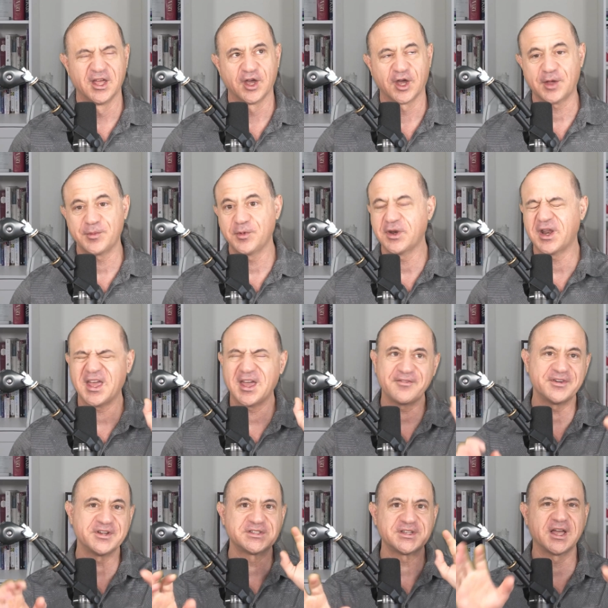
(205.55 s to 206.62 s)
I mean,
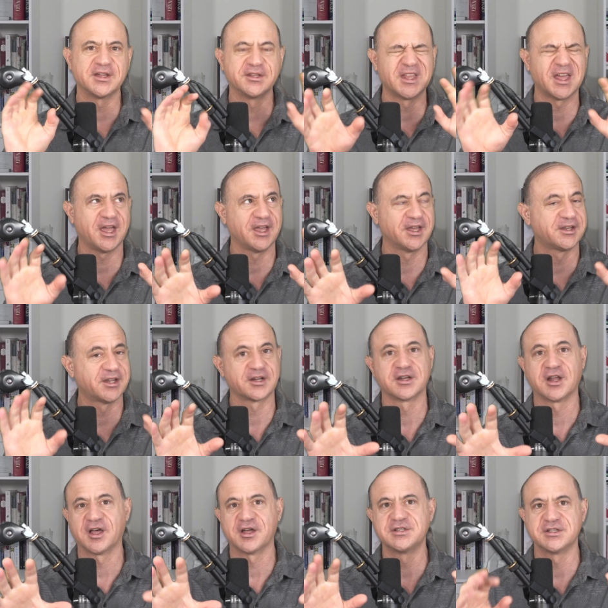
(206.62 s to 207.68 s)
every single day in
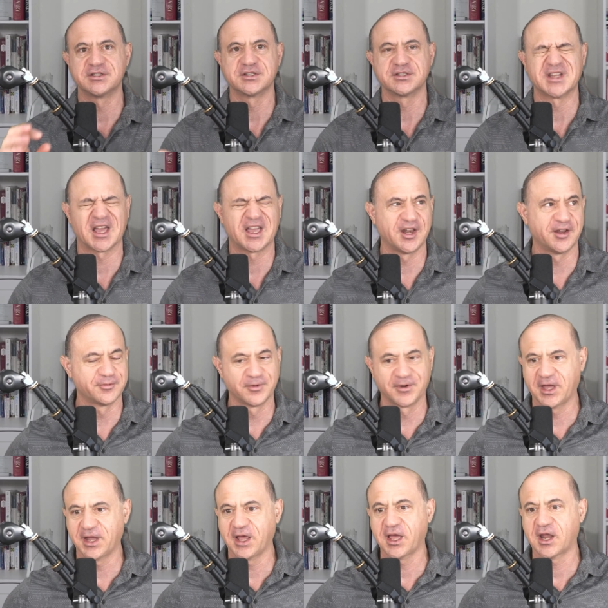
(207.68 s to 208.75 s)
technology as executives, we're
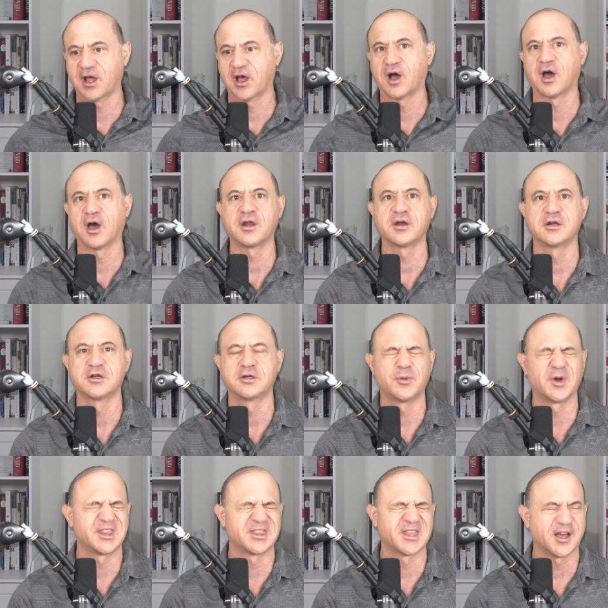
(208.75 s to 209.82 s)
going to get 100 to
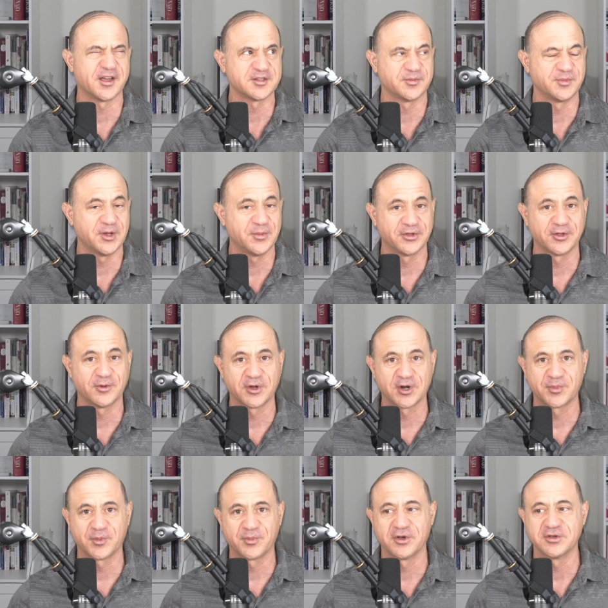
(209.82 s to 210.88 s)
1,000 people that want to
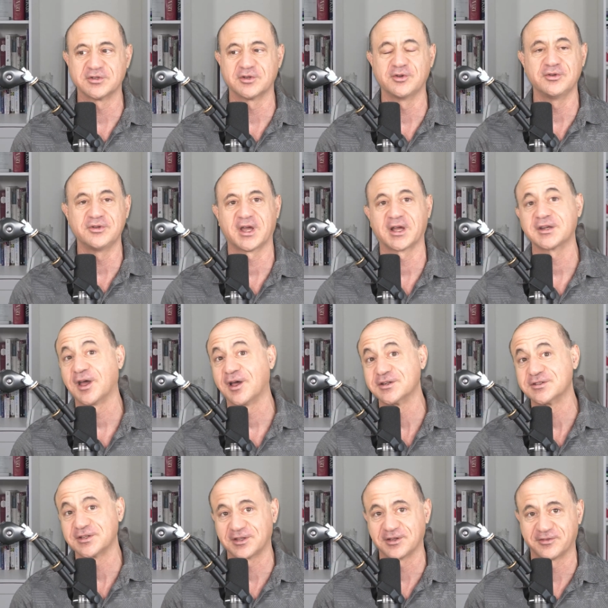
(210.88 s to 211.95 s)
propose a new
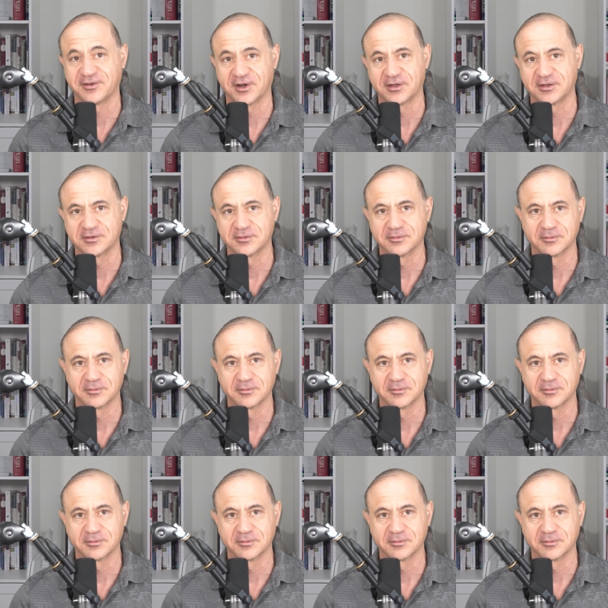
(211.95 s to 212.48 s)
technology thing for us.